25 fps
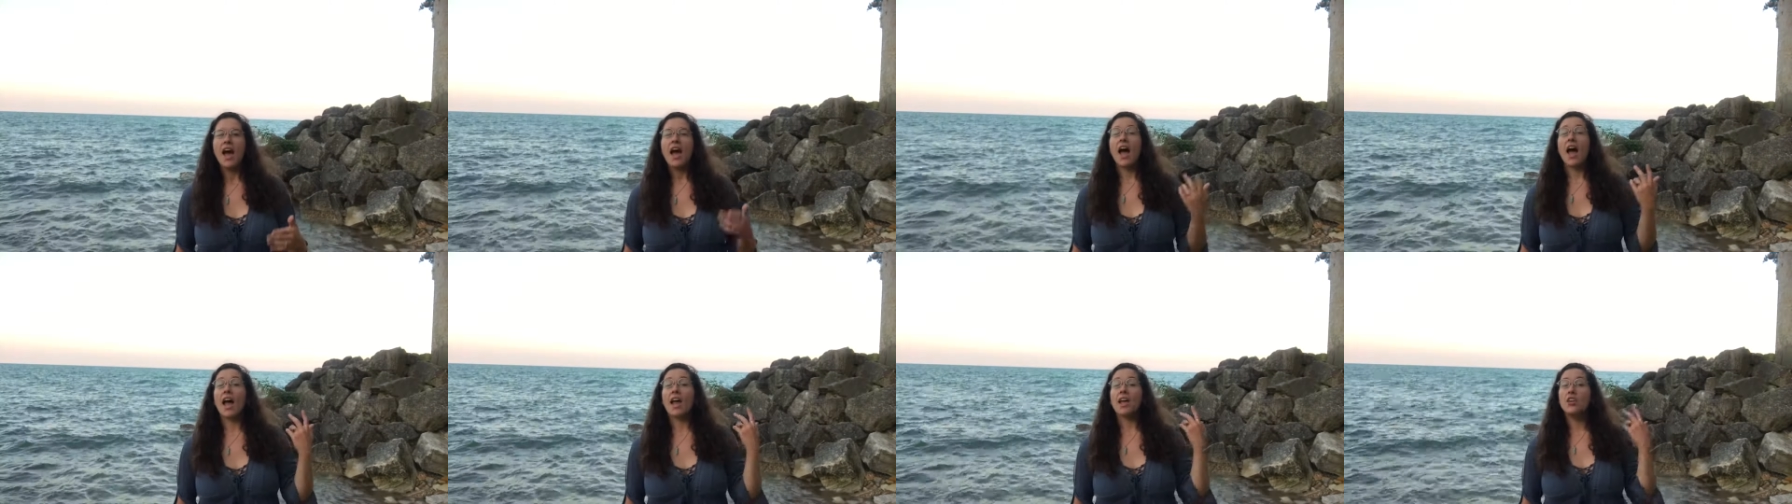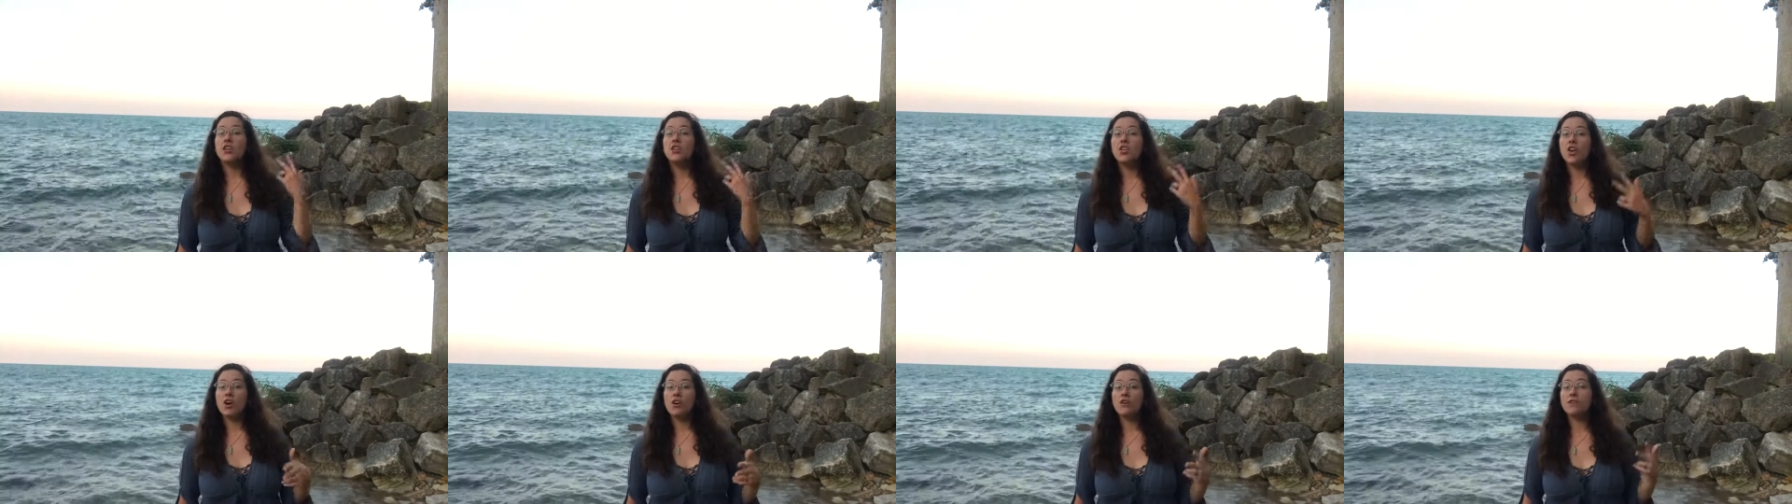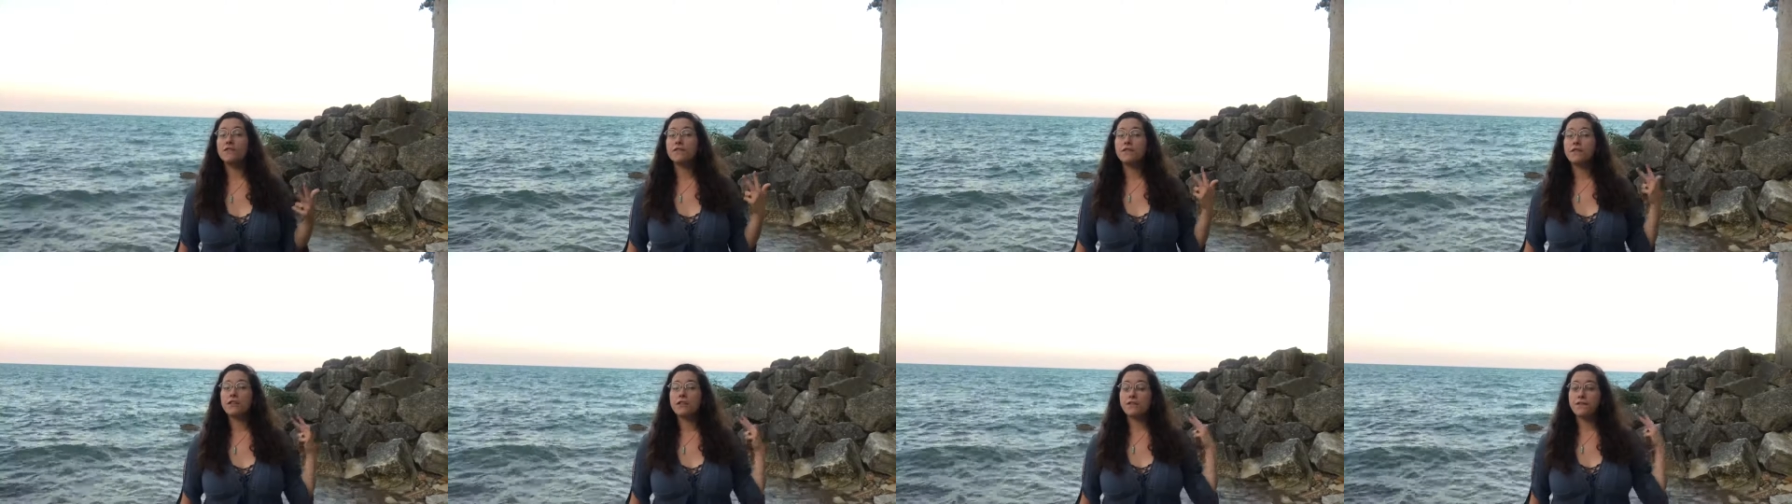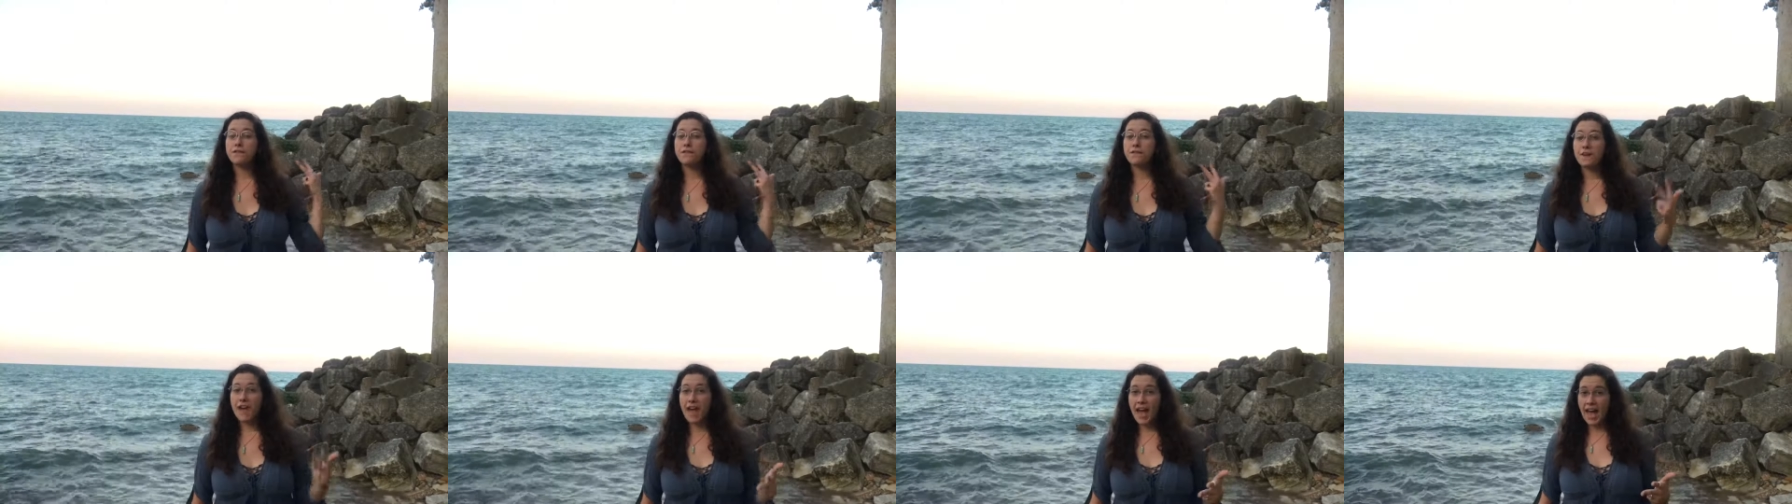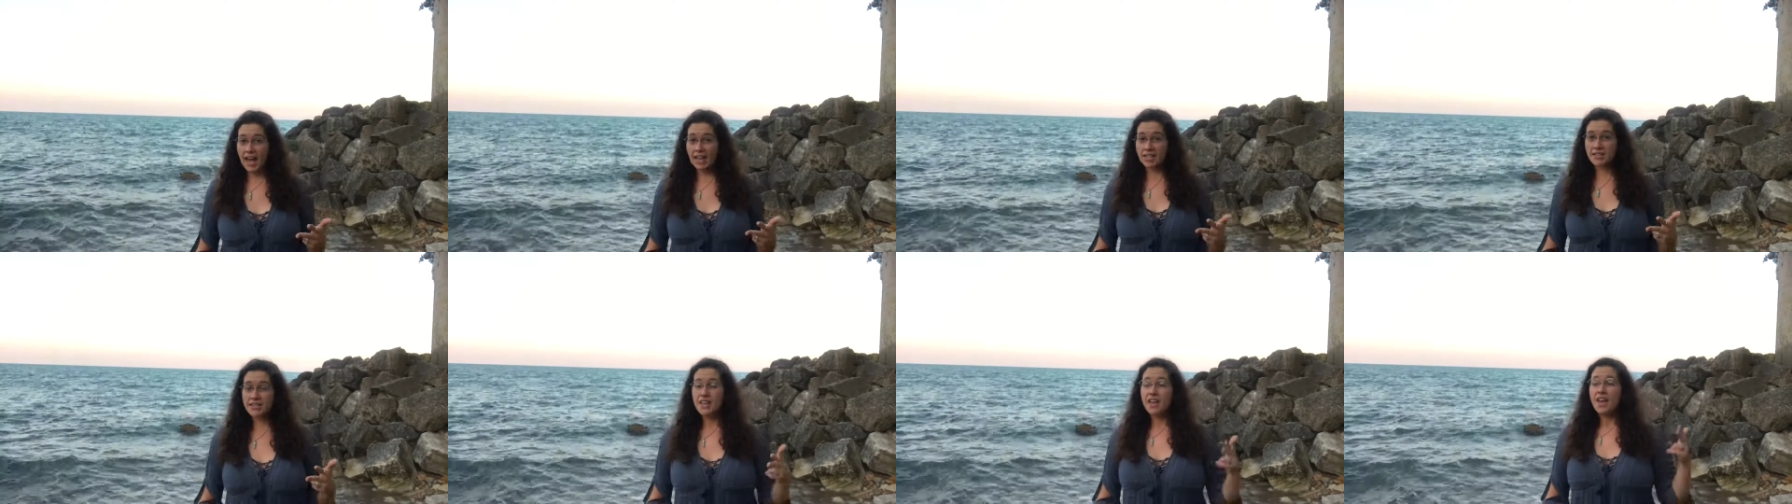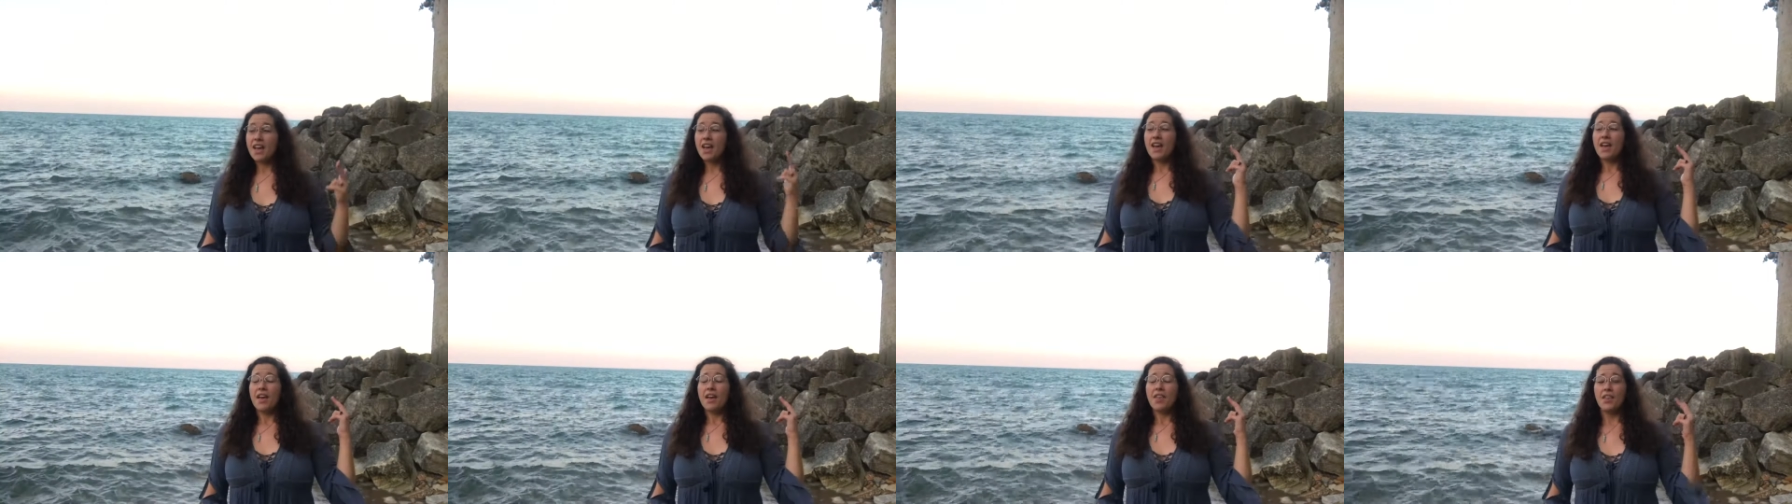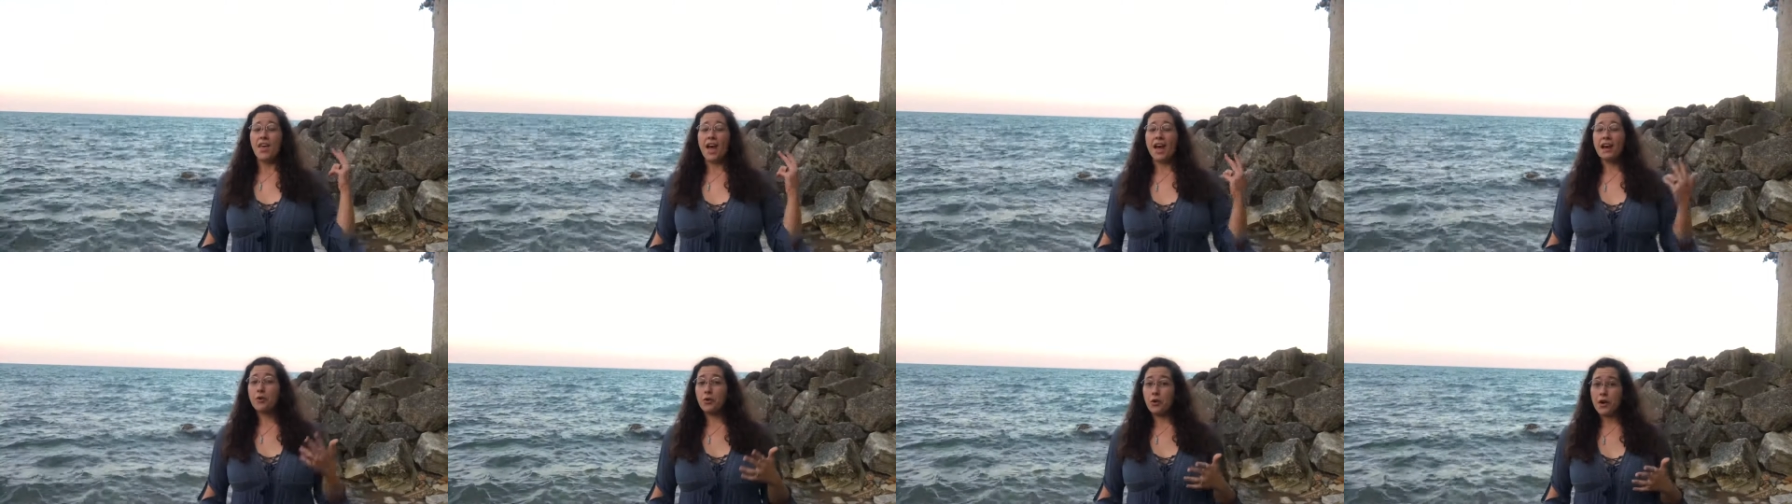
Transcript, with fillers: I know for a fact that